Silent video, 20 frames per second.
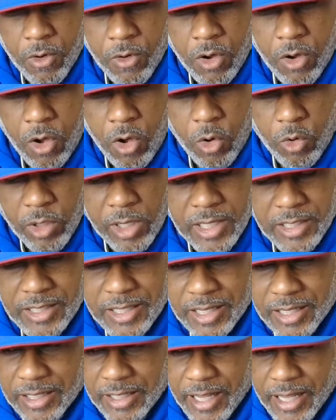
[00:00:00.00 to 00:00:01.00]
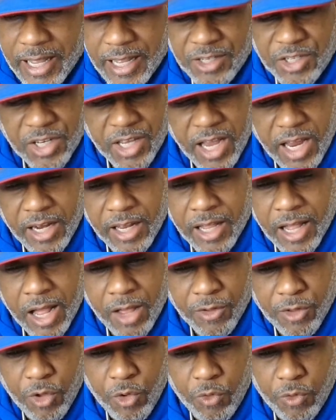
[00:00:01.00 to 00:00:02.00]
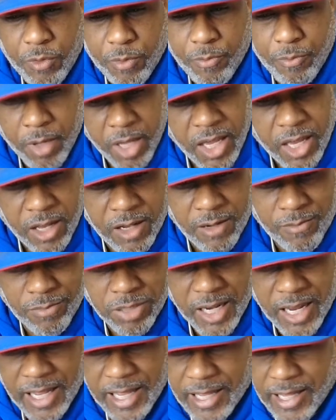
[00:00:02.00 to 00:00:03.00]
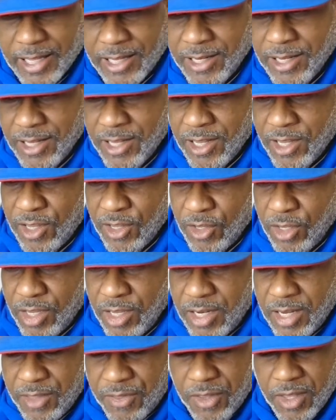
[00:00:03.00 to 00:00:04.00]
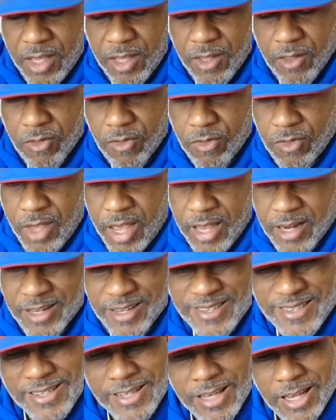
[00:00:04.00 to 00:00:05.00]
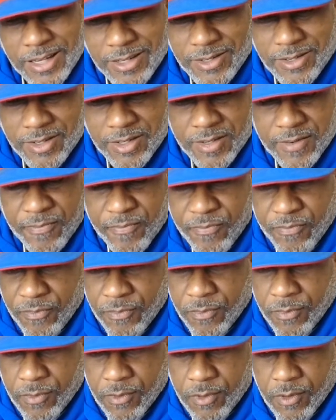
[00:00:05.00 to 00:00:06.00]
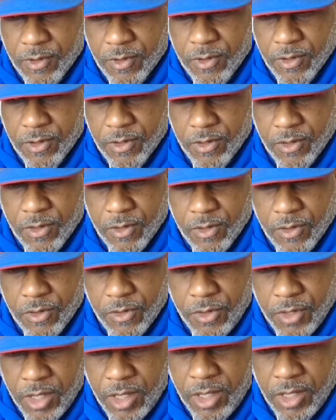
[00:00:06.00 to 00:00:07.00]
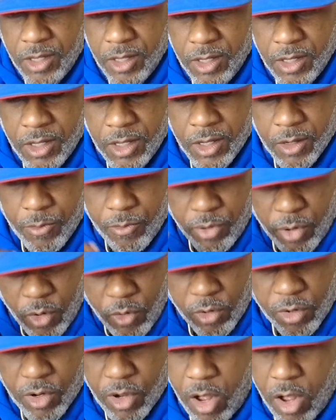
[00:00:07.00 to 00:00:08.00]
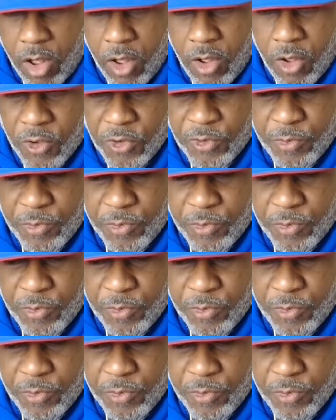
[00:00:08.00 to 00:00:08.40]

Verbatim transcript: holistically educating our youth being compliant. Anything that assists the protocols,